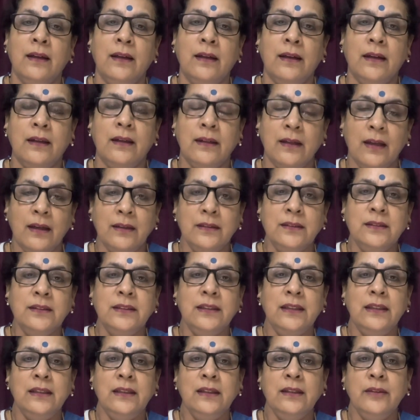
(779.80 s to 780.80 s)
Another
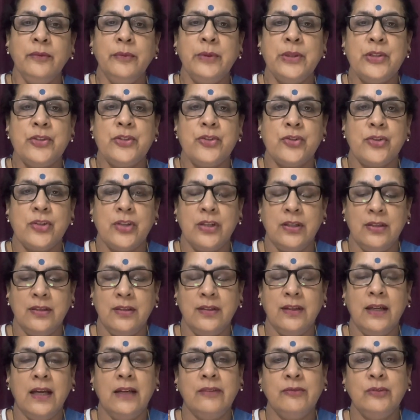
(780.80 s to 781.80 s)
thing which
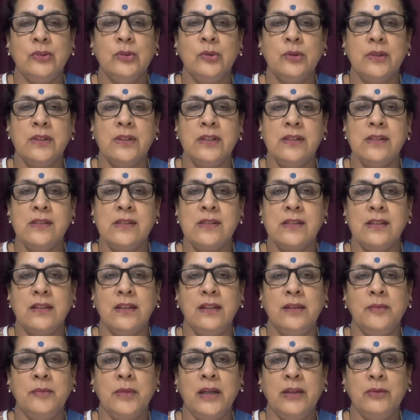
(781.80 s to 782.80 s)
I've noticed
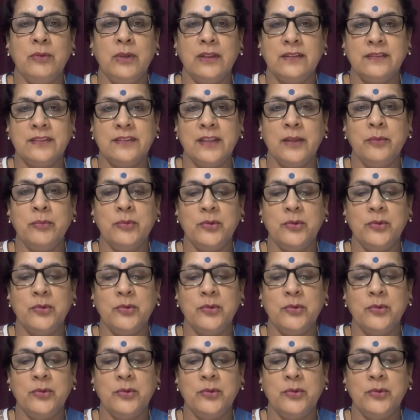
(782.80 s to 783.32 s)
in my WhatsApp